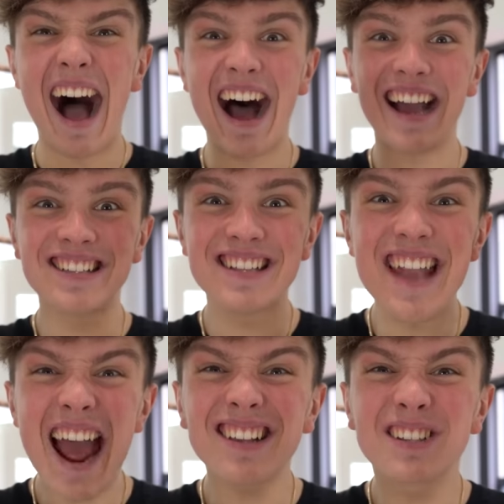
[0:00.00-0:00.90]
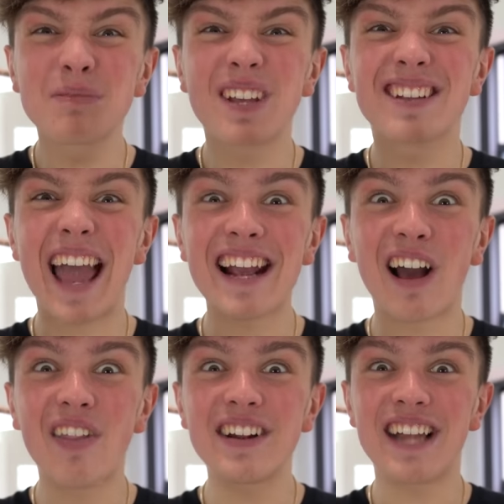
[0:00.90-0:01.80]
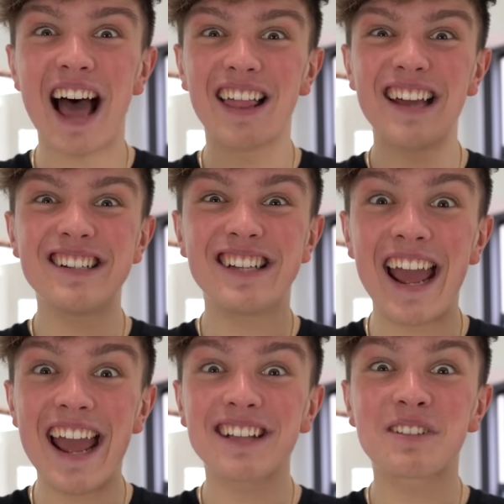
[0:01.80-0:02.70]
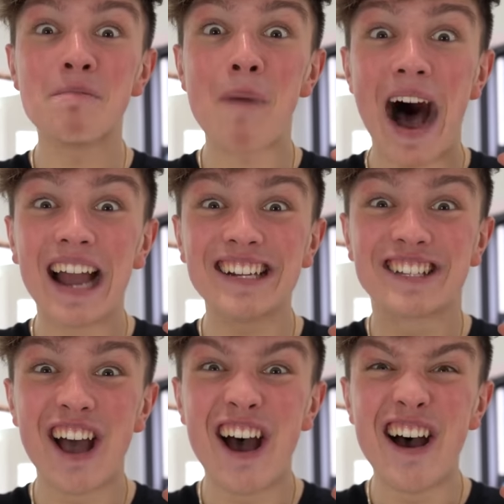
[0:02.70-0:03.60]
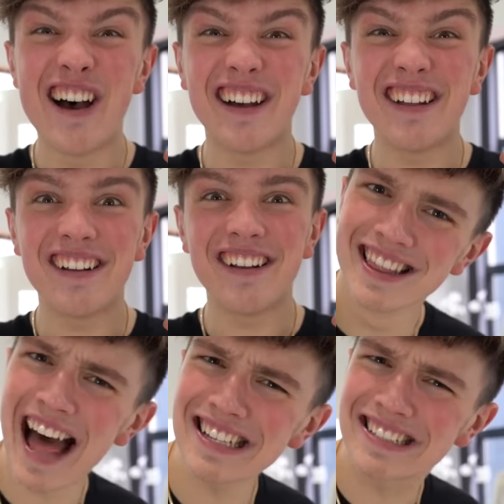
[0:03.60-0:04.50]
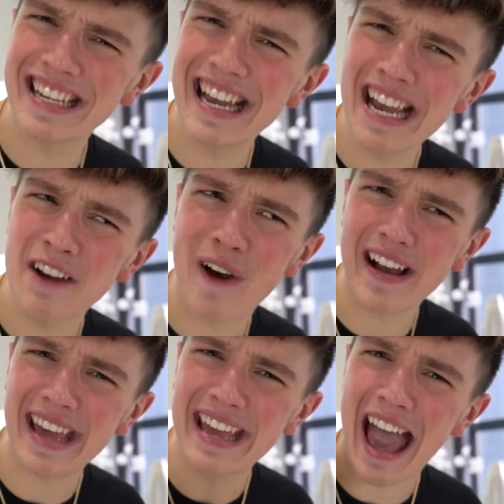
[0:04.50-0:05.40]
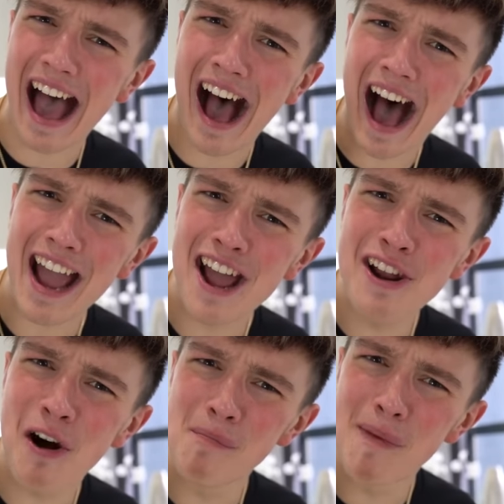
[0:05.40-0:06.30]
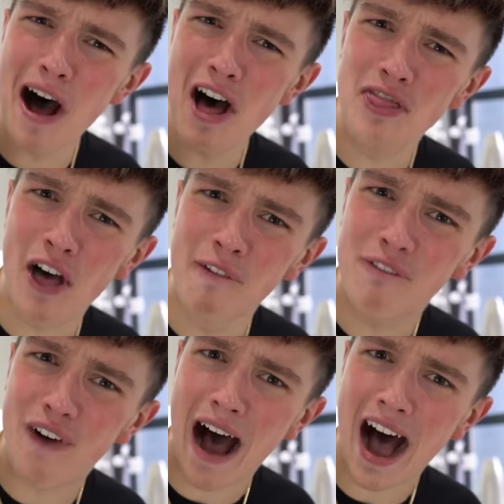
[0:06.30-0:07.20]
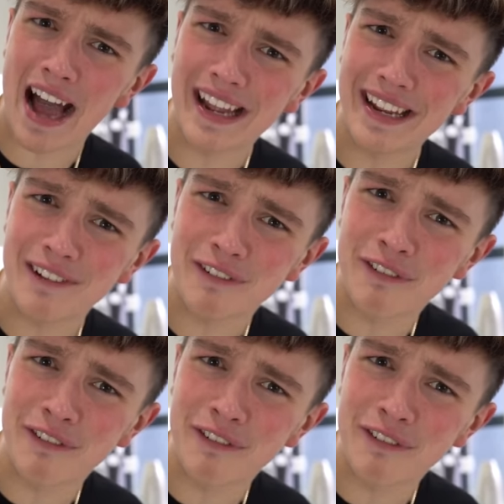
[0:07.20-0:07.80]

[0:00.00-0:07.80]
guys, next up to take on the challenge, it's my turn. Let's see if I can get a higher number than 5.